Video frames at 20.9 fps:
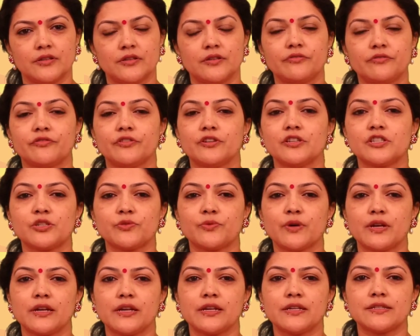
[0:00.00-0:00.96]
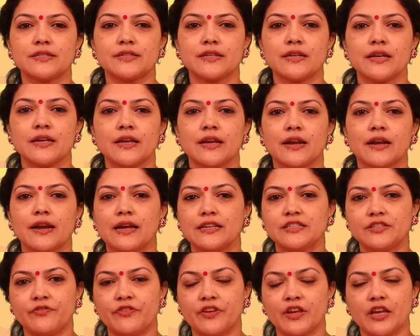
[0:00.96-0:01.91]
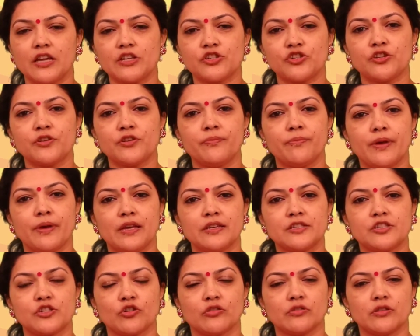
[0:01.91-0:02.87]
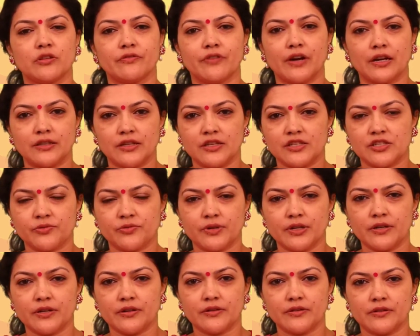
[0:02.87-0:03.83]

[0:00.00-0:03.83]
The first one is classification based on the Vadi Swar.